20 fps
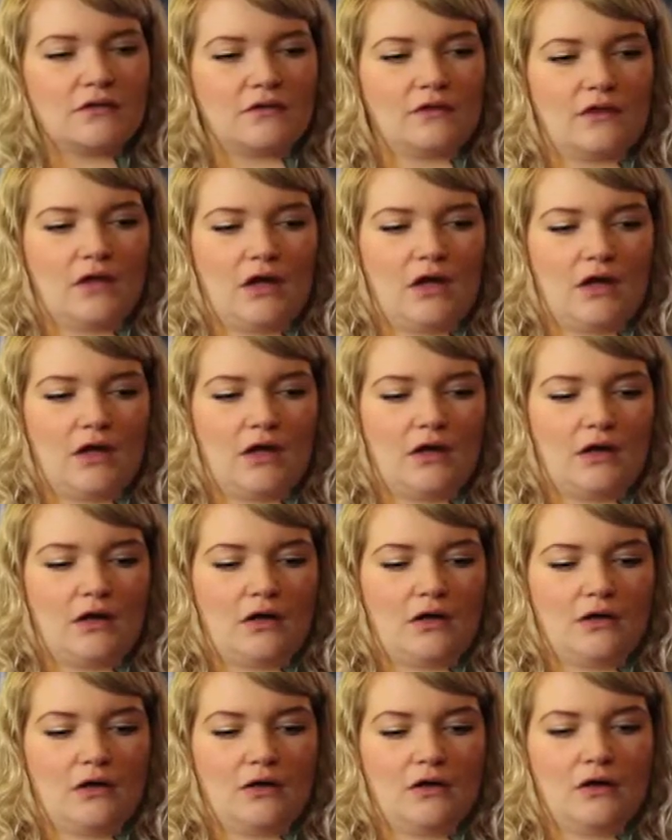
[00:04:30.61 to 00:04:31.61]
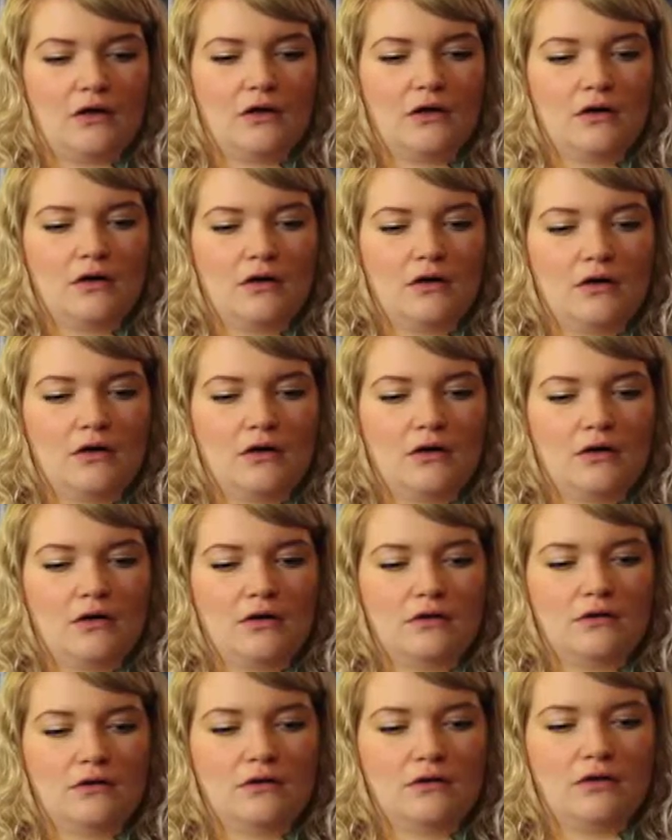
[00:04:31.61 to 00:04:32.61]
They
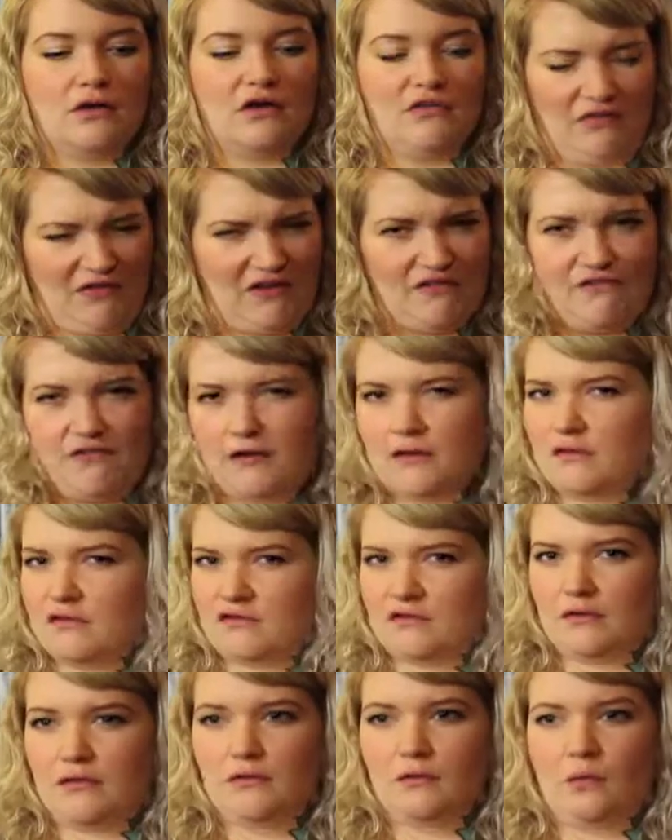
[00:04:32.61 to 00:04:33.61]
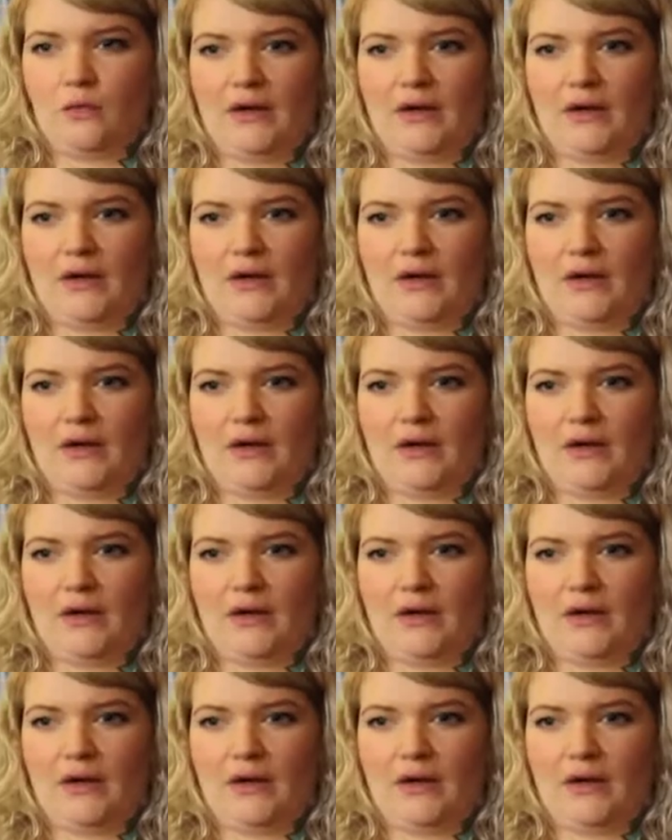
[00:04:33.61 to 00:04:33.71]
if they feel a certain